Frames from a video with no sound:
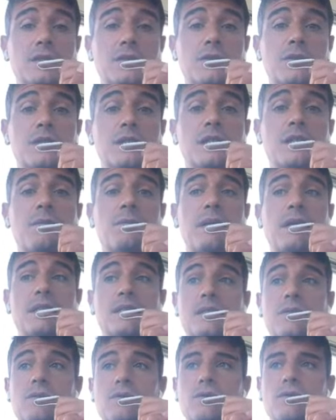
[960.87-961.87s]
sourcing
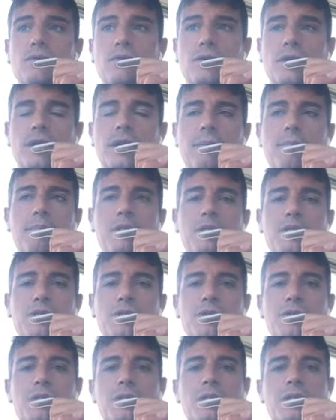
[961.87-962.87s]
part. I will look for an
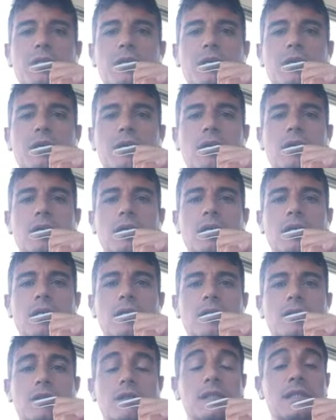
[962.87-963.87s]
ambitious,
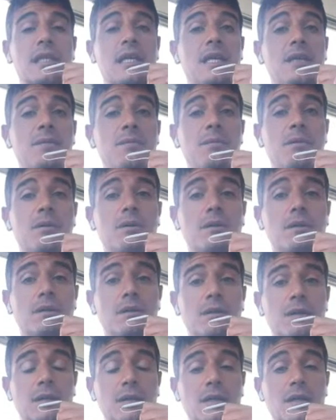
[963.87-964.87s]

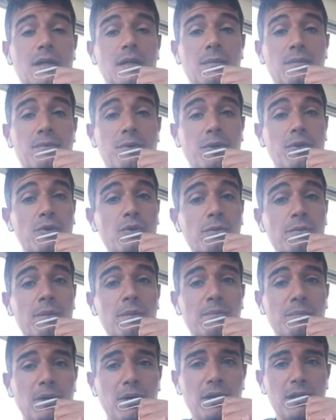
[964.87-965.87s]
sustainable
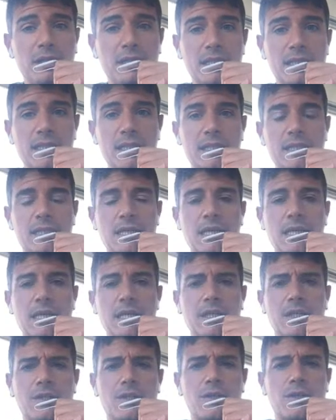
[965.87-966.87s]
procurement policy.
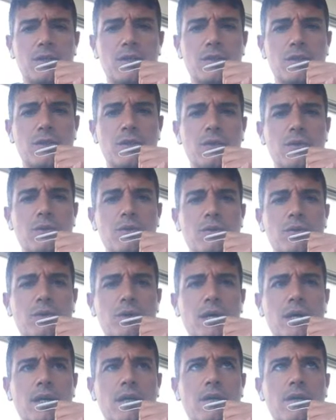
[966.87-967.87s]

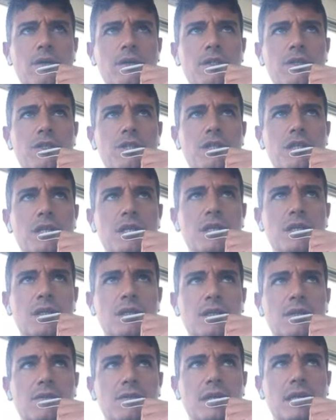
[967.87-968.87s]
So encouraging
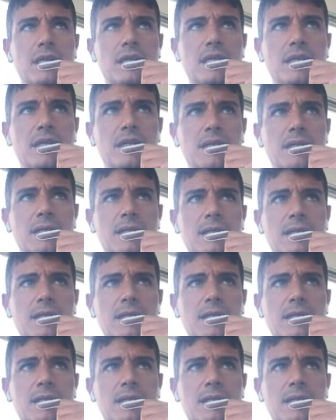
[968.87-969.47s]
really